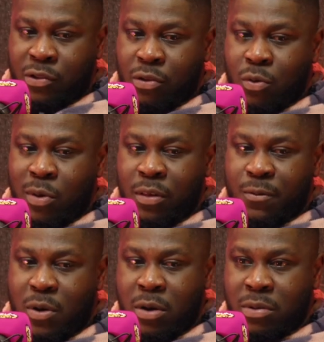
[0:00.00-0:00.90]
just always
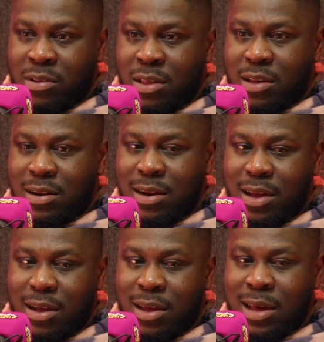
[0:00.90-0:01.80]
thought I was this kind of
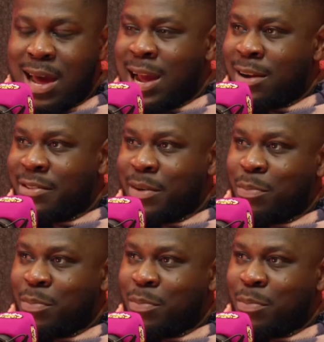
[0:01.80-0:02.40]
like angry